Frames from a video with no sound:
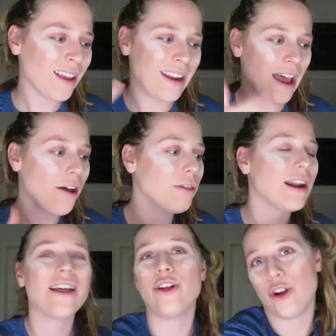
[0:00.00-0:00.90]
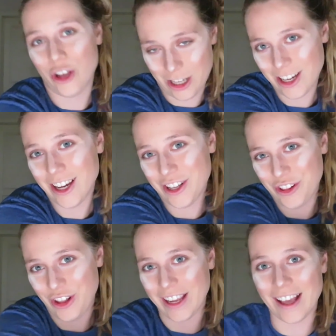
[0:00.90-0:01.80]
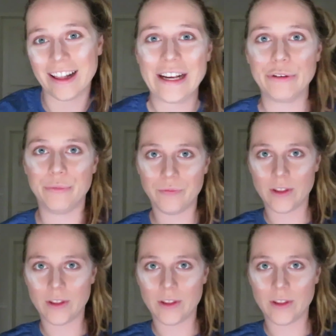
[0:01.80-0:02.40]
Now that I look like a clown,